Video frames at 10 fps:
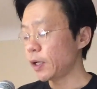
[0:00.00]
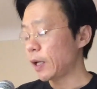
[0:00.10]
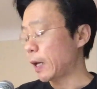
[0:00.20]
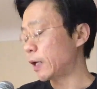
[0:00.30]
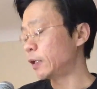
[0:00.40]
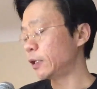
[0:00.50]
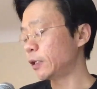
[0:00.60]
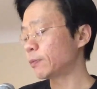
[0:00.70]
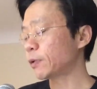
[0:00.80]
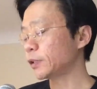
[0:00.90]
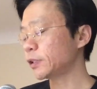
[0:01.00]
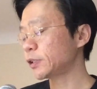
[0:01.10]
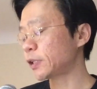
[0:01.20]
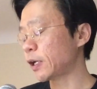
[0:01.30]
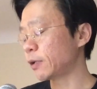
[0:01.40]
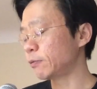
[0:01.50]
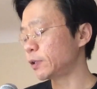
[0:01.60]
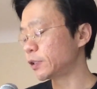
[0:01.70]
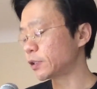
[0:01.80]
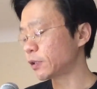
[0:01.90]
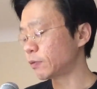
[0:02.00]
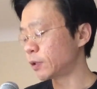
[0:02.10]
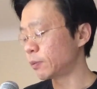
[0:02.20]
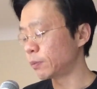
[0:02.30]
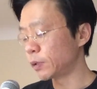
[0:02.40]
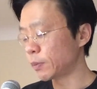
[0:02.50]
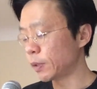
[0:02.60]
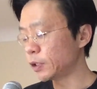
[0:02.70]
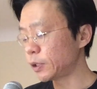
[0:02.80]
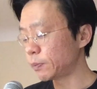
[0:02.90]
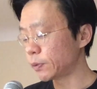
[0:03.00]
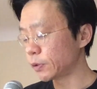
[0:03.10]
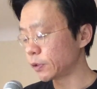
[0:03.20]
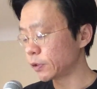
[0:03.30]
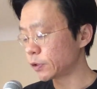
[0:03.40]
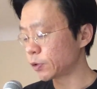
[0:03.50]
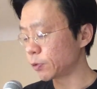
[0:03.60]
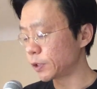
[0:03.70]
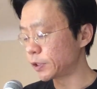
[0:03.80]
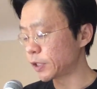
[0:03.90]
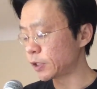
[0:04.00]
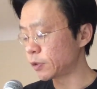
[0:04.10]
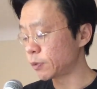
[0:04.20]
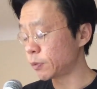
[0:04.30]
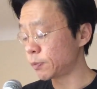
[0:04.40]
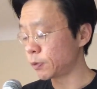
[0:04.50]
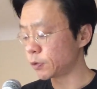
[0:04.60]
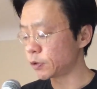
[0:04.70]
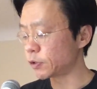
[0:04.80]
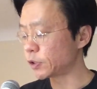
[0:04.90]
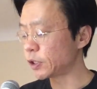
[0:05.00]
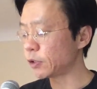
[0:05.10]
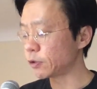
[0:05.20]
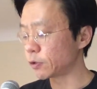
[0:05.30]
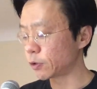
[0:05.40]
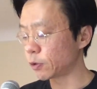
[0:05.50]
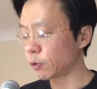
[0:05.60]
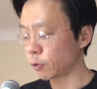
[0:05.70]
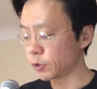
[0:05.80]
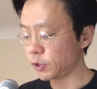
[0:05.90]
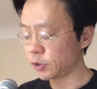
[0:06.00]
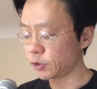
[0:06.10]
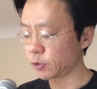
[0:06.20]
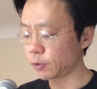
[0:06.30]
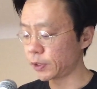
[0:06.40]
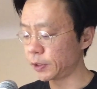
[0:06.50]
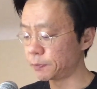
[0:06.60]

And in the process that we discover the multiple stories as opposed to singular origin story.